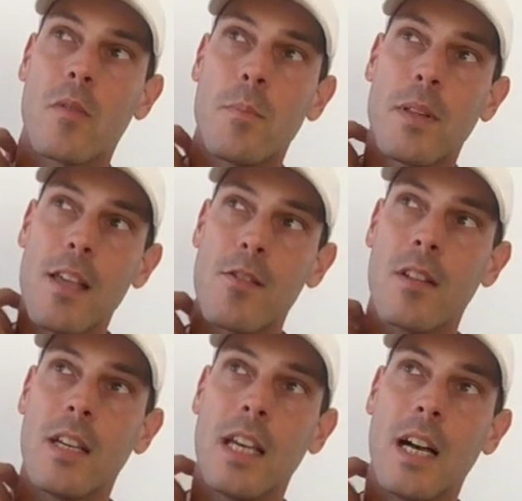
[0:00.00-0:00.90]
was
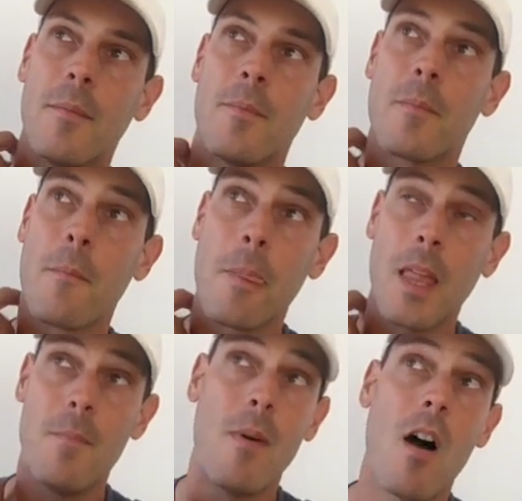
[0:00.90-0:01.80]
potentially, um,
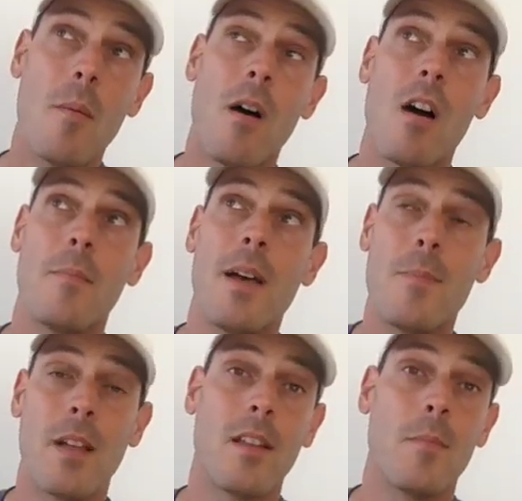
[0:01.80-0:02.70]
in my mind,
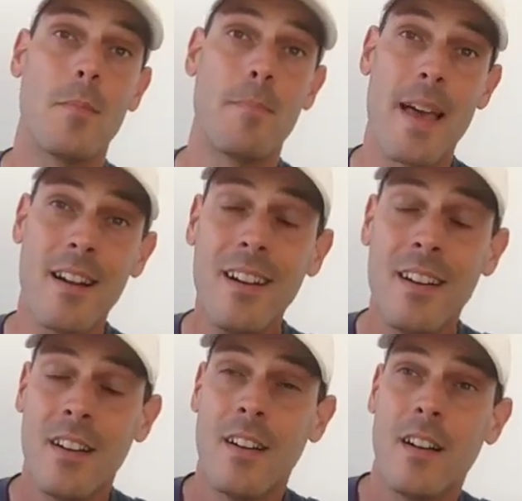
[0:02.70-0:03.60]
maybe a little bit better.
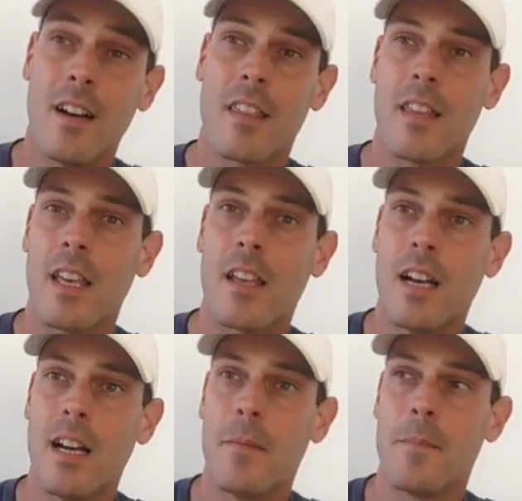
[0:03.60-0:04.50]
I think
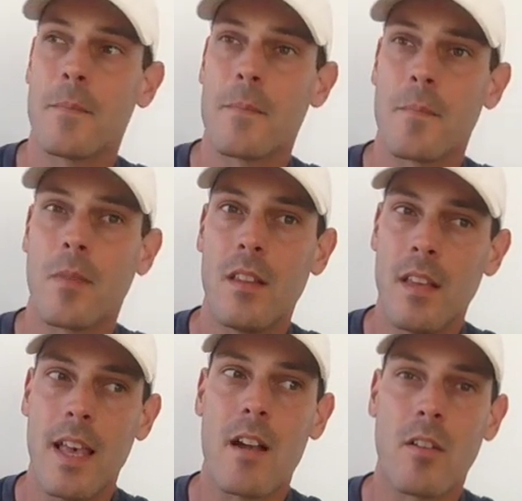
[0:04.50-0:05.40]
um,
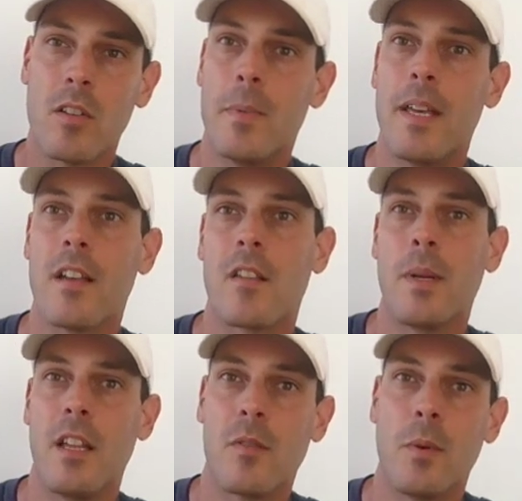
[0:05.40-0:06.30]
the air on the beak is
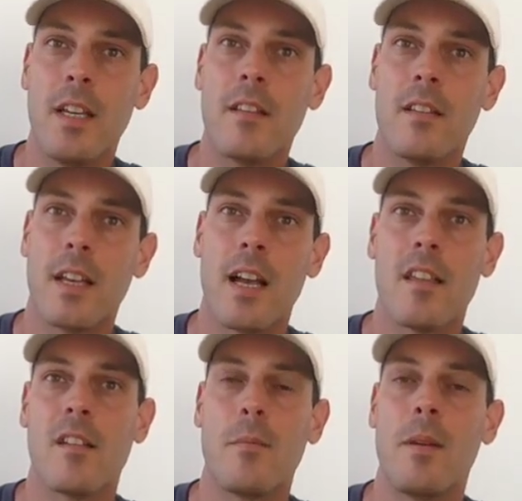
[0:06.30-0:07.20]
pretty sweet, and the
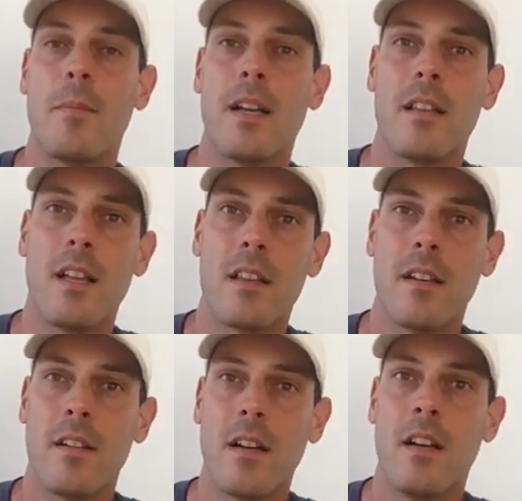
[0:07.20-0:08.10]
gains that have been made in that
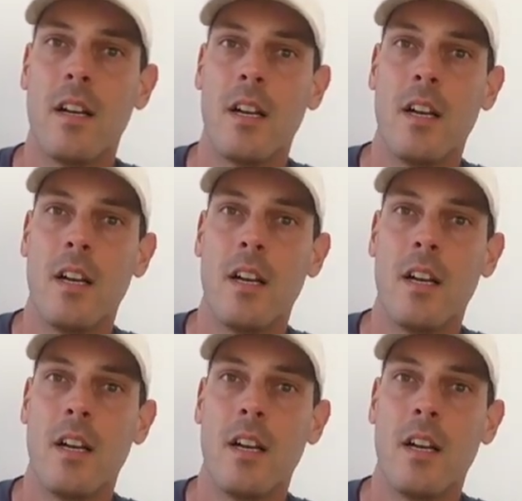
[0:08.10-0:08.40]
area